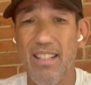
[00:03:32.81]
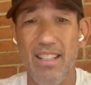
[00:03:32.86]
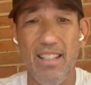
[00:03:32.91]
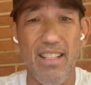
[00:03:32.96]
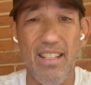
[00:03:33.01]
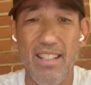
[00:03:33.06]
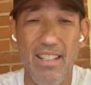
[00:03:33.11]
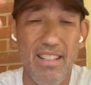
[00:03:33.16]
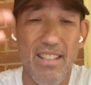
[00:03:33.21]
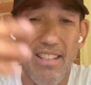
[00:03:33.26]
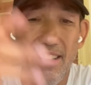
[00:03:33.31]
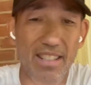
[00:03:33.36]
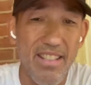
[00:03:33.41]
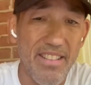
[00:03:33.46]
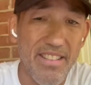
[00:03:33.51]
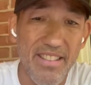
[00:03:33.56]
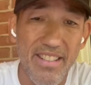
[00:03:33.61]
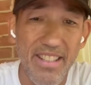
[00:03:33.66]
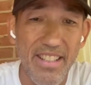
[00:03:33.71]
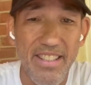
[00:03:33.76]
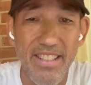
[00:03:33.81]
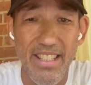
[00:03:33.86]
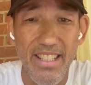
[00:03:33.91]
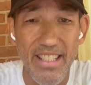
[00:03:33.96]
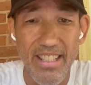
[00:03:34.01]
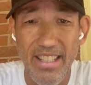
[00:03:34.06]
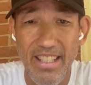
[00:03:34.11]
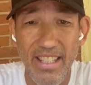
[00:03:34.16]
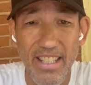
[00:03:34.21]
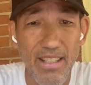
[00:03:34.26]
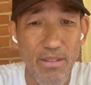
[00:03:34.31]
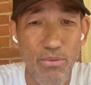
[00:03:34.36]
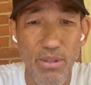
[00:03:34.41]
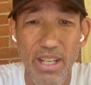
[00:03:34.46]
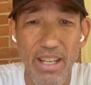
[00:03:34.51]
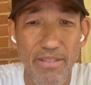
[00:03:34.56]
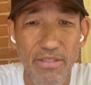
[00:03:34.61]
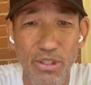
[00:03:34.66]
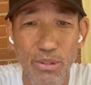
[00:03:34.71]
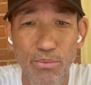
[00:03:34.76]
the CTE,
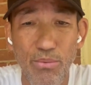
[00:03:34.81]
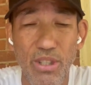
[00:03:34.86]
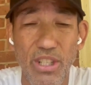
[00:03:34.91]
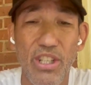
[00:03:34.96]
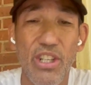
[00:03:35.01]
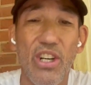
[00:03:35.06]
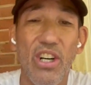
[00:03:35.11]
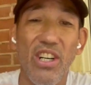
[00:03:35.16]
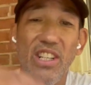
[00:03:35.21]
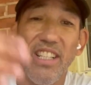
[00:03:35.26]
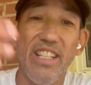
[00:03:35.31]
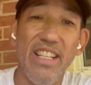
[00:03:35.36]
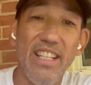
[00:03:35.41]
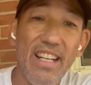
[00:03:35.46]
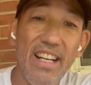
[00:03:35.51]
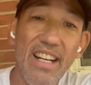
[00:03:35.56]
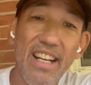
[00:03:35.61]
whatever you want to call it.